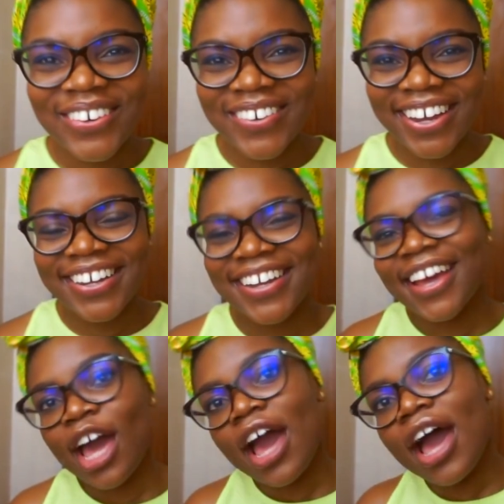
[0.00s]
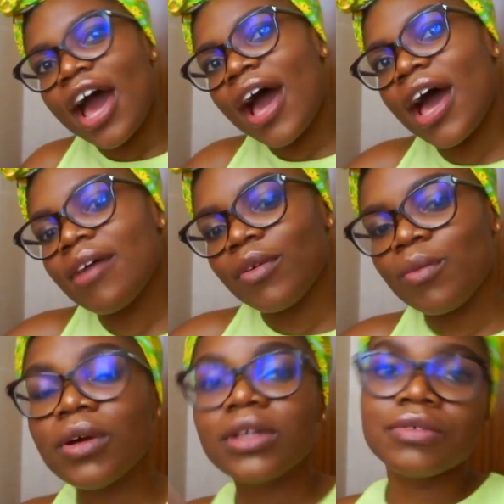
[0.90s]
right, have a
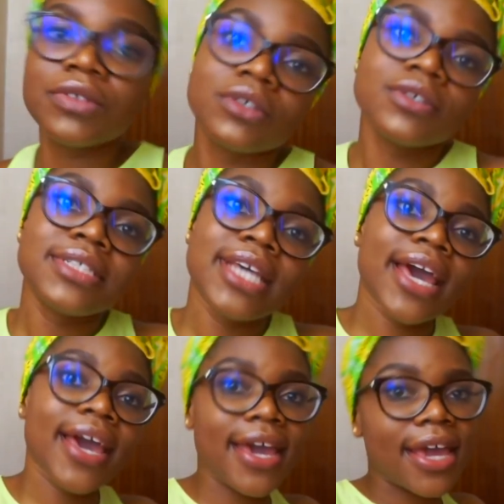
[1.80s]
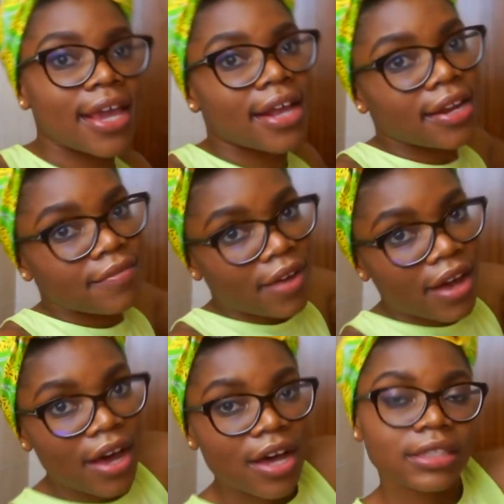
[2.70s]
wonderful day in
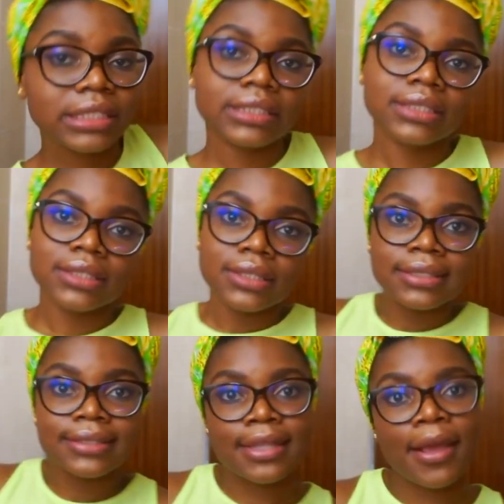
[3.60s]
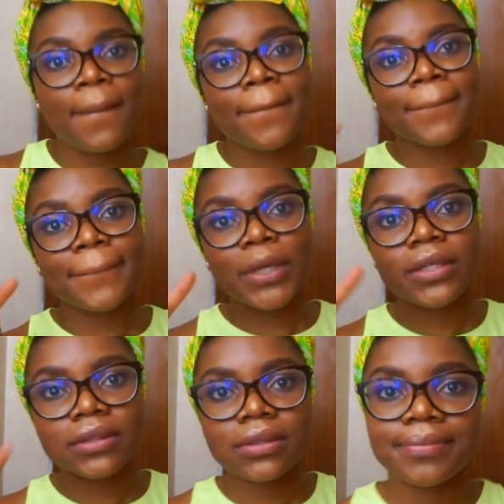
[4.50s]
advance.
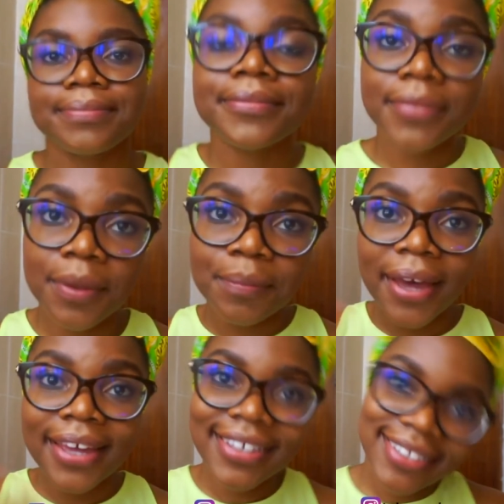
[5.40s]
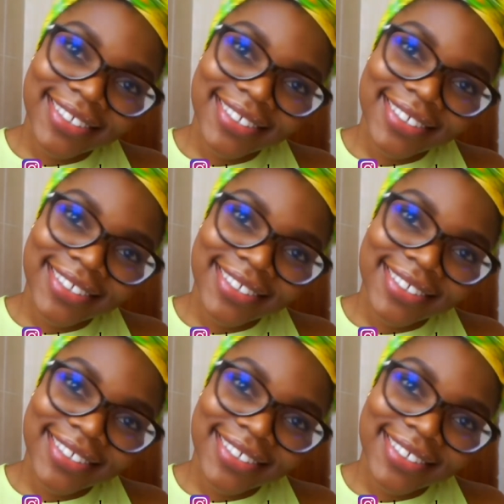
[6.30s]
Peace, bye.